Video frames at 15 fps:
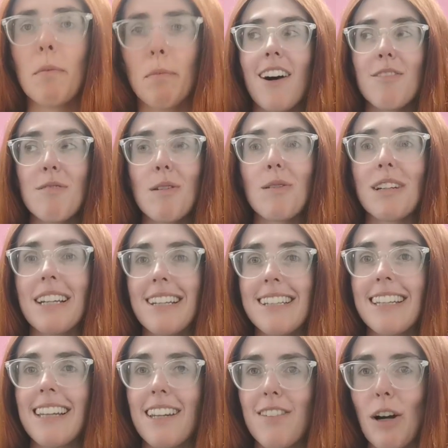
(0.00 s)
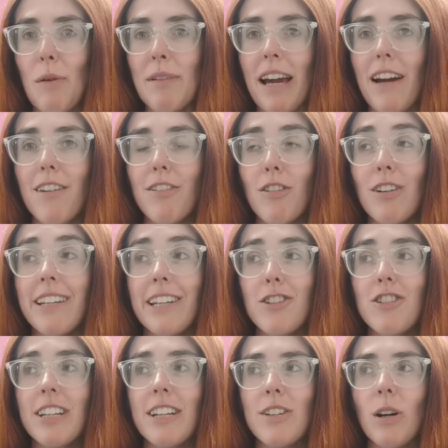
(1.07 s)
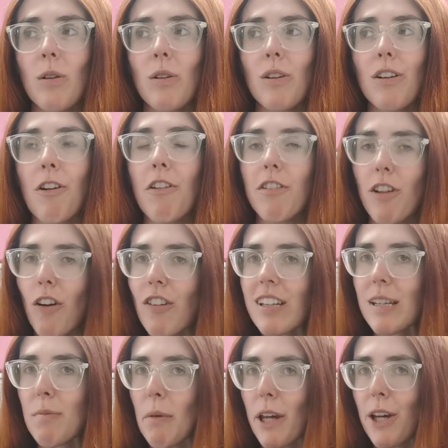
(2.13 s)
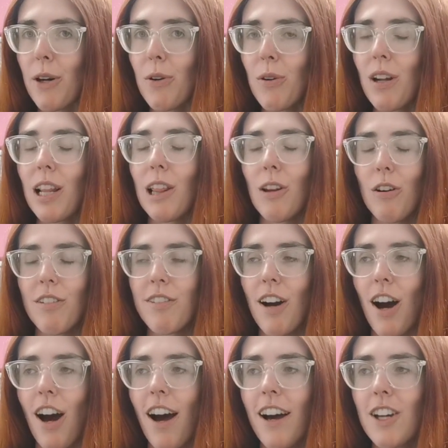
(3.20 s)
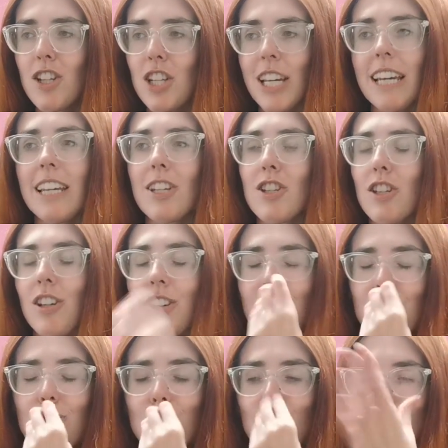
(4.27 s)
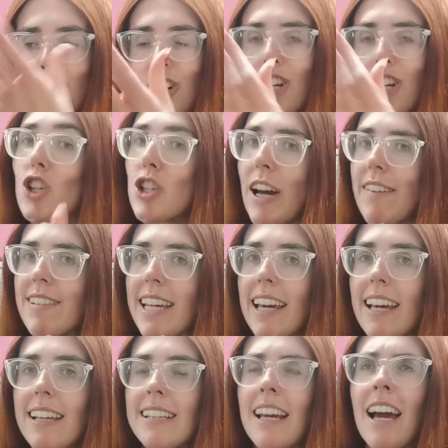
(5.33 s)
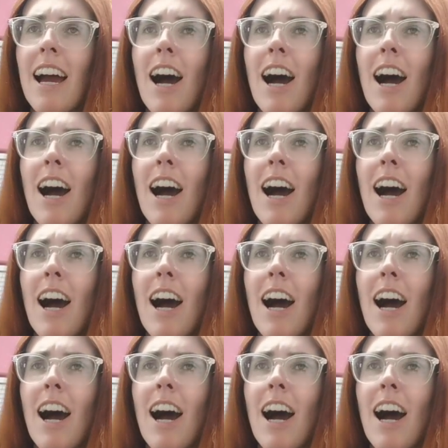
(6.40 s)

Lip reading: Yeah, I've been wanting to see this film now for literally so long. Florence Pugh, love her. She's just chef's kiss.